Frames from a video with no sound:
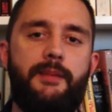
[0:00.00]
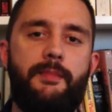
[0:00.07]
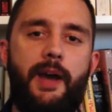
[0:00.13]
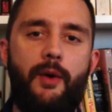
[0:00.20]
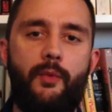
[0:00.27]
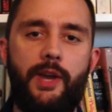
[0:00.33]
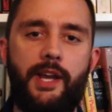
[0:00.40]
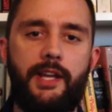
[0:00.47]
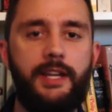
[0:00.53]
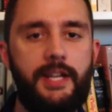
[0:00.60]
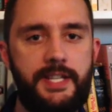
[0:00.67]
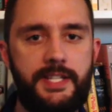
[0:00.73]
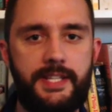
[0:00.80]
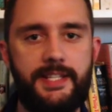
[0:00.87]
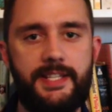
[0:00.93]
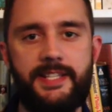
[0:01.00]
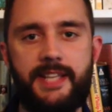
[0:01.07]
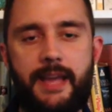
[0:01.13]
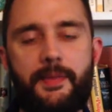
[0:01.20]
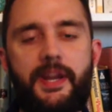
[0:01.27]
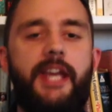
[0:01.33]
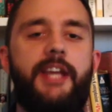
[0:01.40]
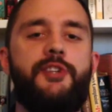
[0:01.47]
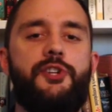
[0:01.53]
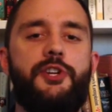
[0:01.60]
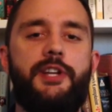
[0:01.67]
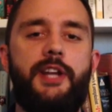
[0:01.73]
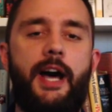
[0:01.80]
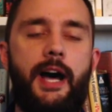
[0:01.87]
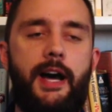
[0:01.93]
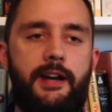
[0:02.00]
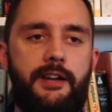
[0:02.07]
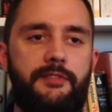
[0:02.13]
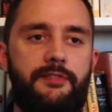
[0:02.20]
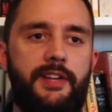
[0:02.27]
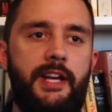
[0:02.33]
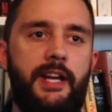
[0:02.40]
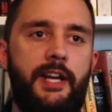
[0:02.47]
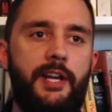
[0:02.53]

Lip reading: about Wicked is its examination of